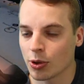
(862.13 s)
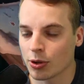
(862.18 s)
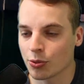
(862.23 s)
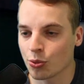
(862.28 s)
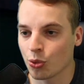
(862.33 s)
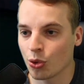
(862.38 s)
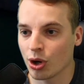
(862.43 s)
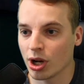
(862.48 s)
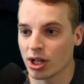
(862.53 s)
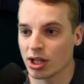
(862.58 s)
we're
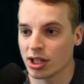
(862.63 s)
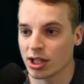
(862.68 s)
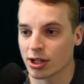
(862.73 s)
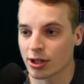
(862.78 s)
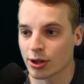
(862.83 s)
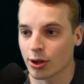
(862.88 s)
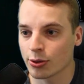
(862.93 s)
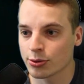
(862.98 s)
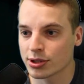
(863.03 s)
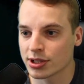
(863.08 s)
really
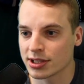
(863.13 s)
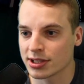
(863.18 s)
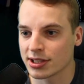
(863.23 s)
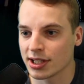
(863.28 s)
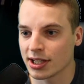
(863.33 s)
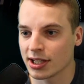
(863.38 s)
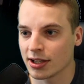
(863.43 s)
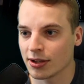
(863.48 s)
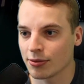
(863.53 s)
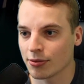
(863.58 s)
close to
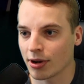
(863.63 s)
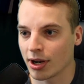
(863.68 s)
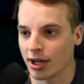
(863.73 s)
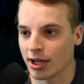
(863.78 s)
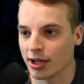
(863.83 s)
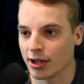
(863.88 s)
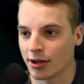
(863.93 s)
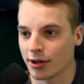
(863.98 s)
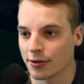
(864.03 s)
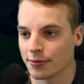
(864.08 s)
sinking right
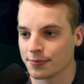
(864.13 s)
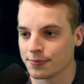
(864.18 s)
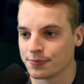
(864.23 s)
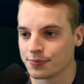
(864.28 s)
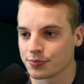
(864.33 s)
here.